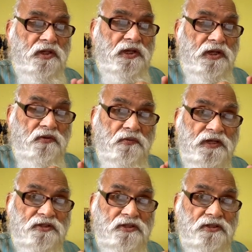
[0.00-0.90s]
in
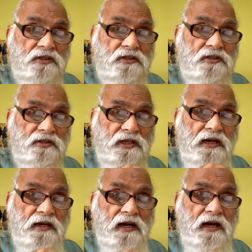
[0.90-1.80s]
which they
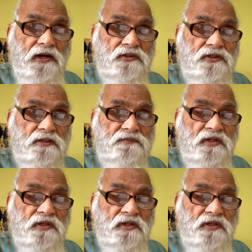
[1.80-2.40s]
are asked.